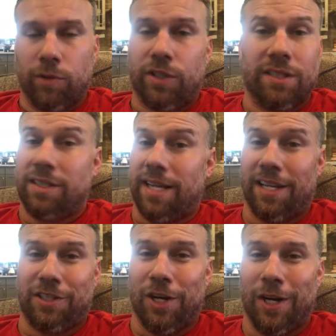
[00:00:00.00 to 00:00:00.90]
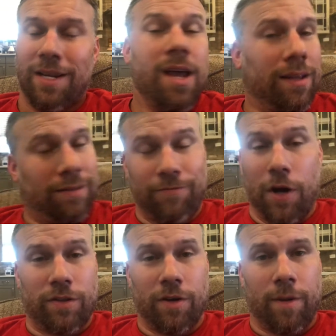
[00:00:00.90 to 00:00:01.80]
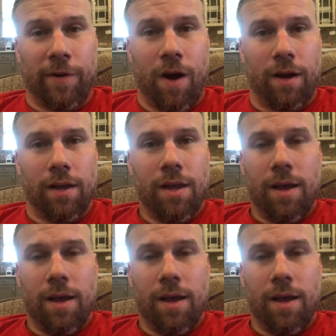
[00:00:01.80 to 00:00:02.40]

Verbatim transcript: which isn't to say it's good. Folks, don't get me wrong.